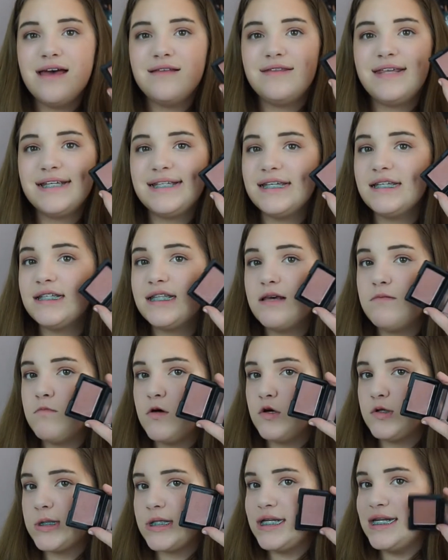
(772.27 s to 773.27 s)
This is the
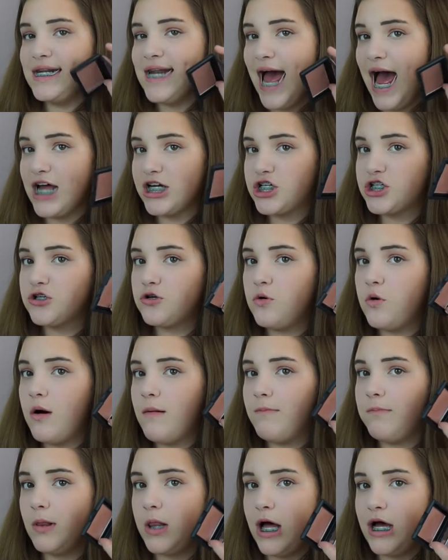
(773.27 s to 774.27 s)
most
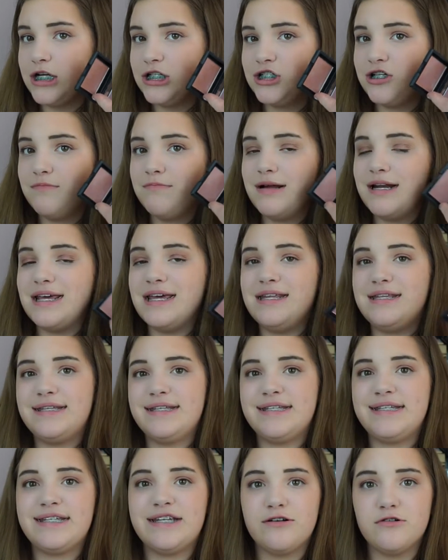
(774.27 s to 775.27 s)
natural blush, but it
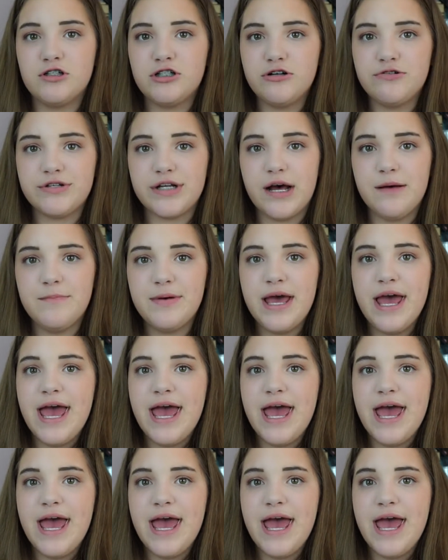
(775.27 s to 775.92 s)
still shows up.